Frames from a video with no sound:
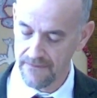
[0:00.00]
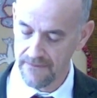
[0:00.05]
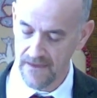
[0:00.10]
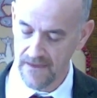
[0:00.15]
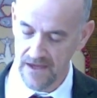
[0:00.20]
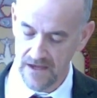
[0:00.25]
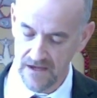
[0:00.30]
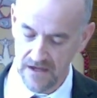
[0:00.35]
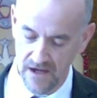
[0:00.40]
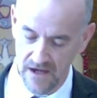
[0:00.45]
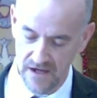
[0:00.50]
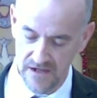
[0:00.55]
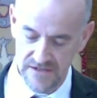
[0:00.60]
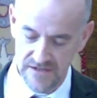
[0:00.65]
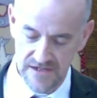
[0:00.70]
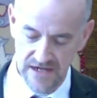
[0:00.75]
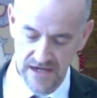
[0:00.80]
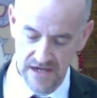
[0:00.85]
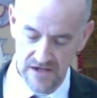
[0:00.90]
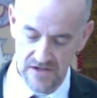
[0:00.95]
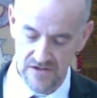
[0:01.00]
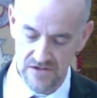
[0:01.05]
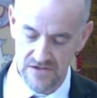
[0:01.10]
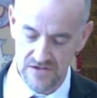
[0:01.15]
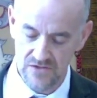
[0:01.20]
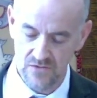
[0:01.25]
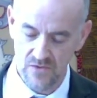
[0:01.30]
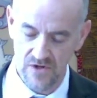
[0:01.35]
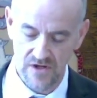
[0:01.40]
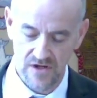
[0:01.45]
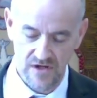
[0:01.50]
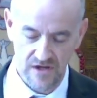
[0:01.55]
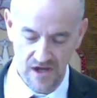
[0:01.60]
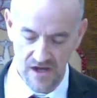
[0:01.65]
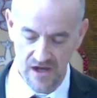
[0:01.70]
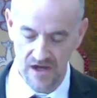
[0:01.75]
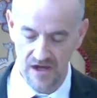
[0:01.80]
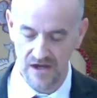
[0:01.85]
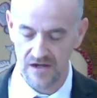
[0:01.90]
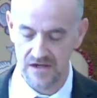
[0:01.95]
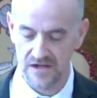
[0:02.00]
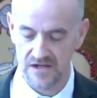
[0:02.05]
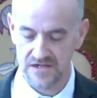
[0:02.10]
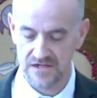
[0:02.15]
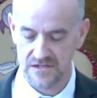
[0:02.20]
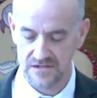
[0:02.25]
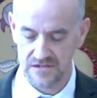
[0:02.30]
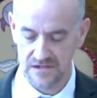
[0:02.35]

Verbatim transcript: God tells what God is.